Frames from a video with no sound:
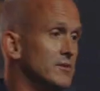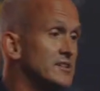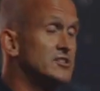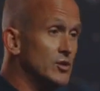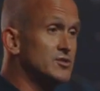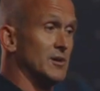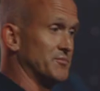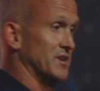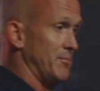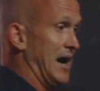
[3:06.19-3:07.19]
let's do
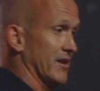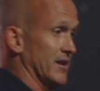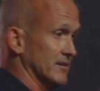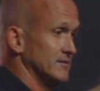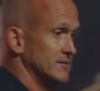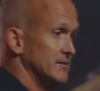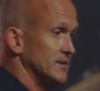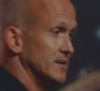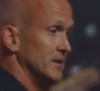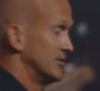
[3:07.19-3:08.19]
something about it.
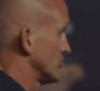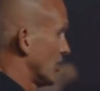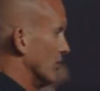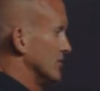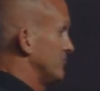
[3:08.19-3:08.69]
There's hurting